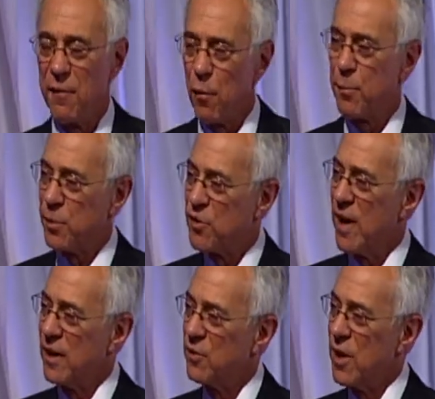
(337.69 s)
4th
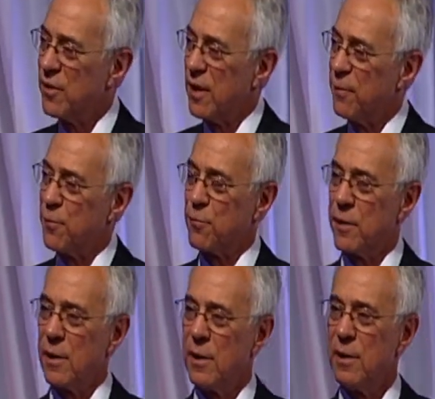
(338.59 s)
Battalion, 10th
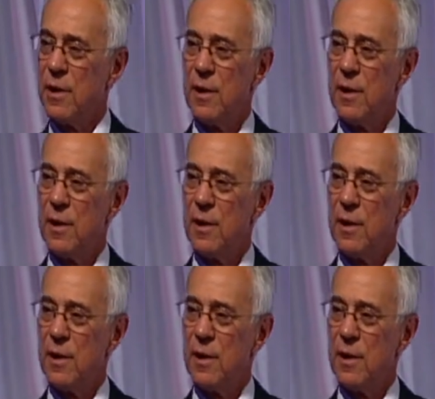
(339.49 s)
Infantry,